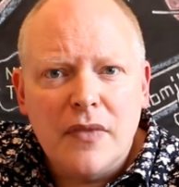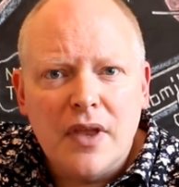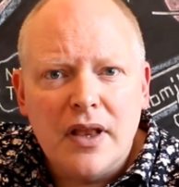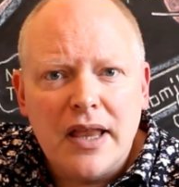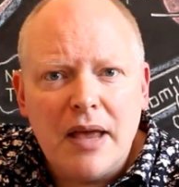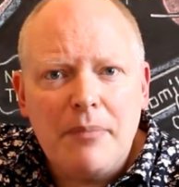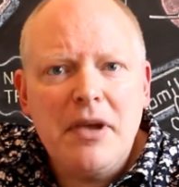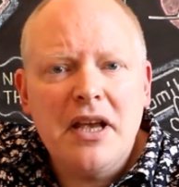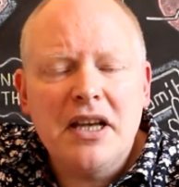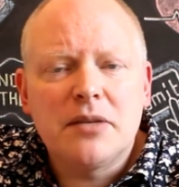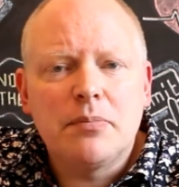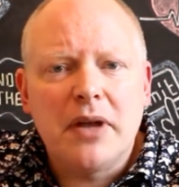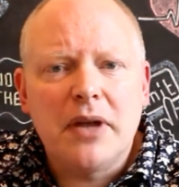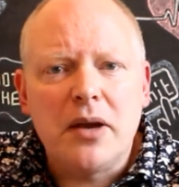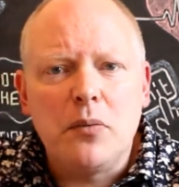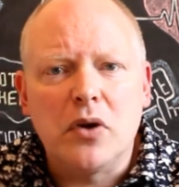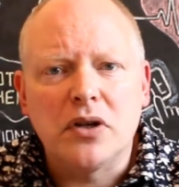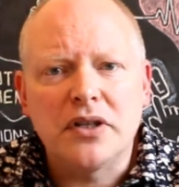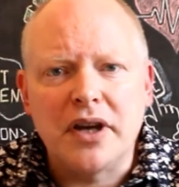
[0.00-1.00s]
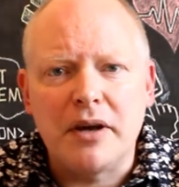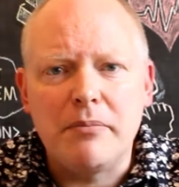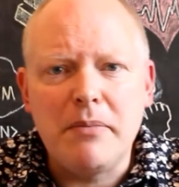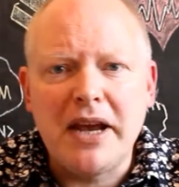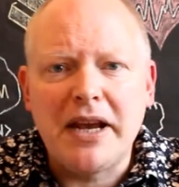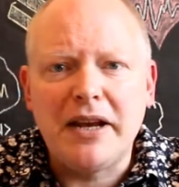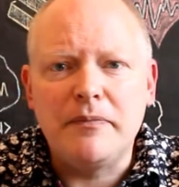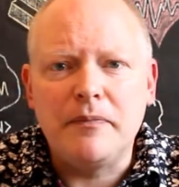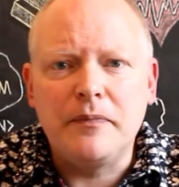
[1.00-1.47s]
Let me explain what I
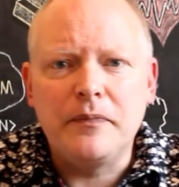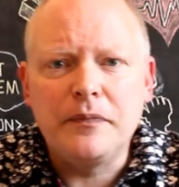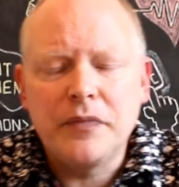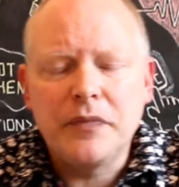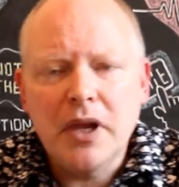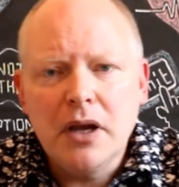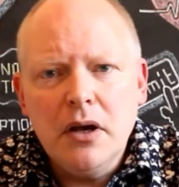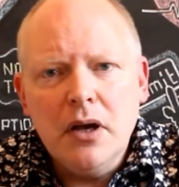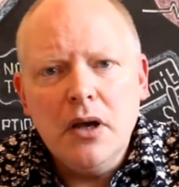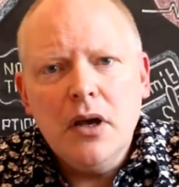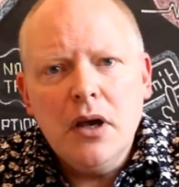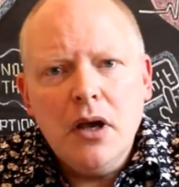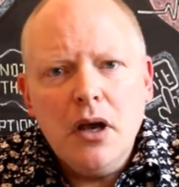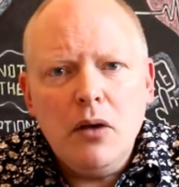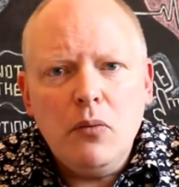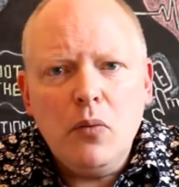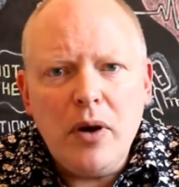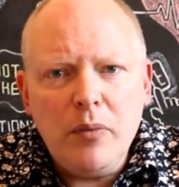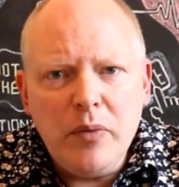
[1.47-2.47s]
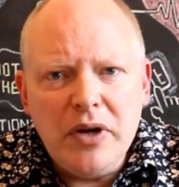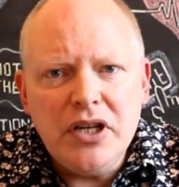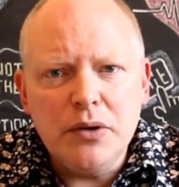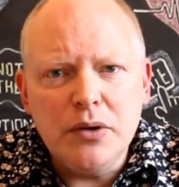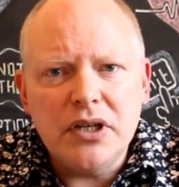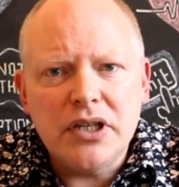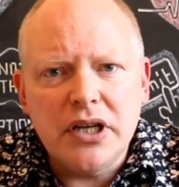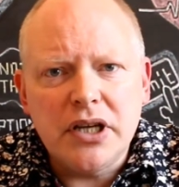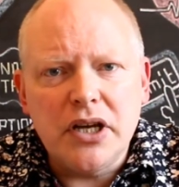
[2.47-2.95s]
mean. When we do
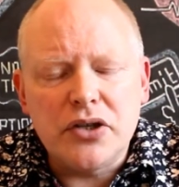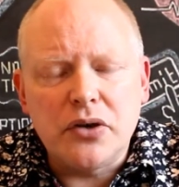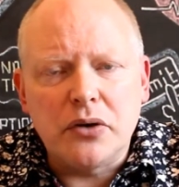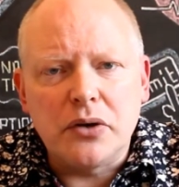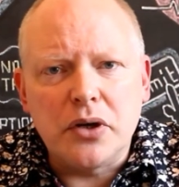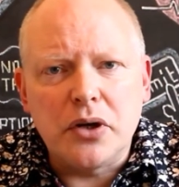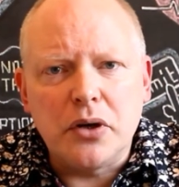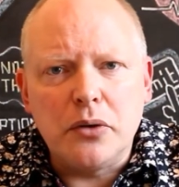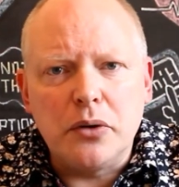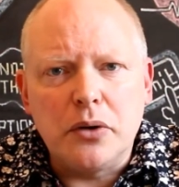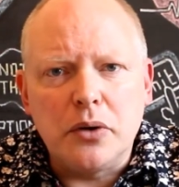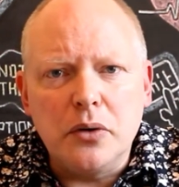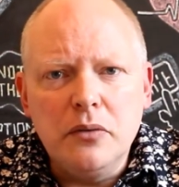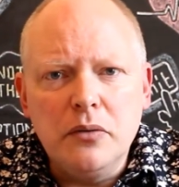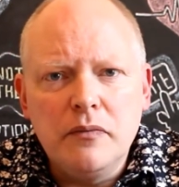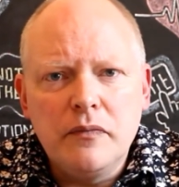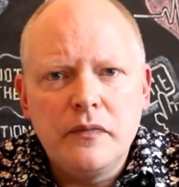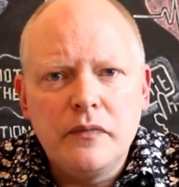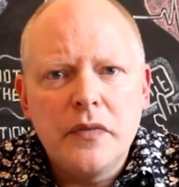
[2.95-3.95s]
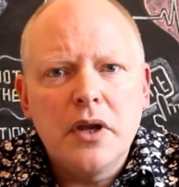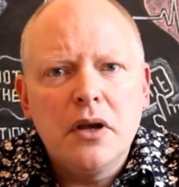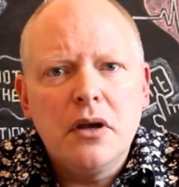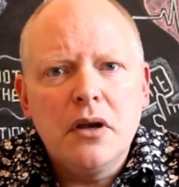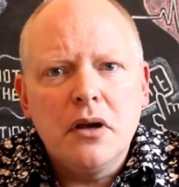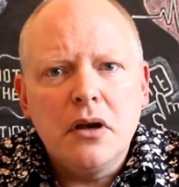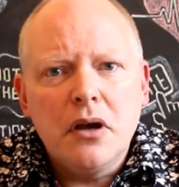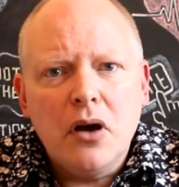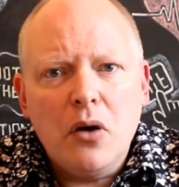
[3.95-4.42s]
a search on Google,
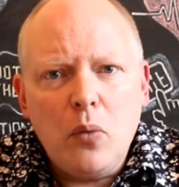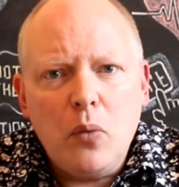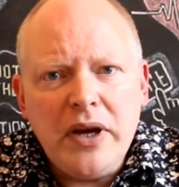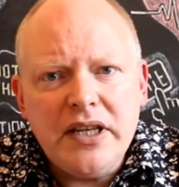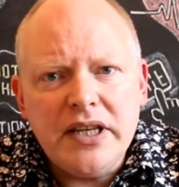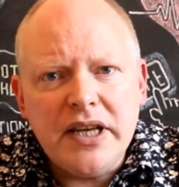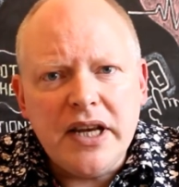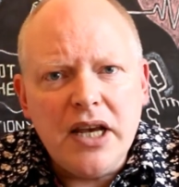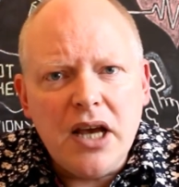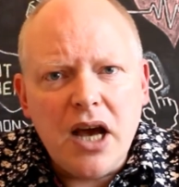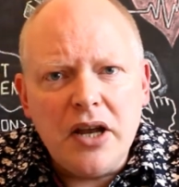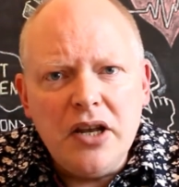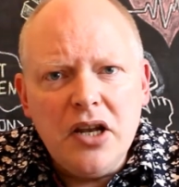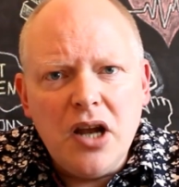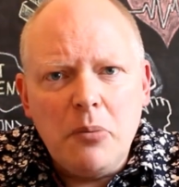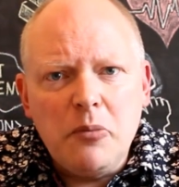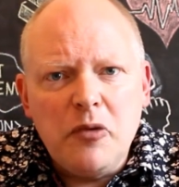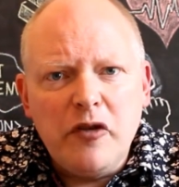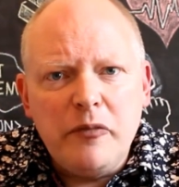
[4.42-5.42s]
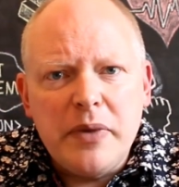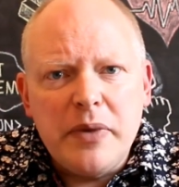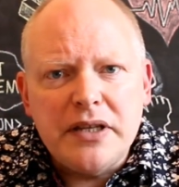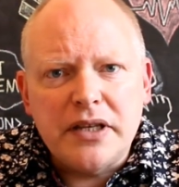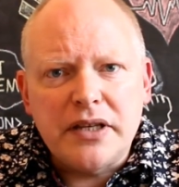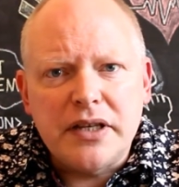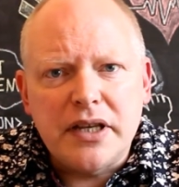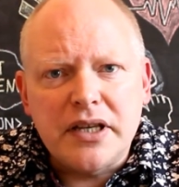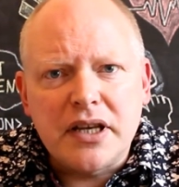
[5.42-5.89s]
we see a number of
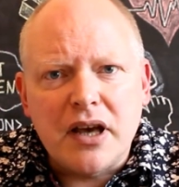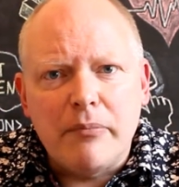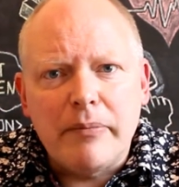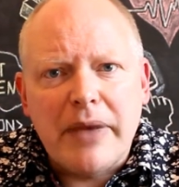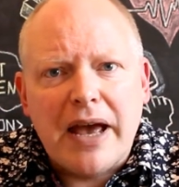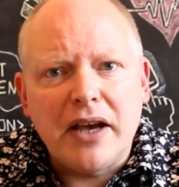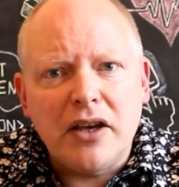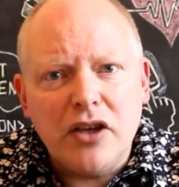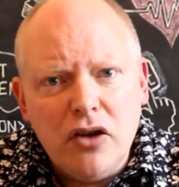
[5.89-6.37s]
businesses come back,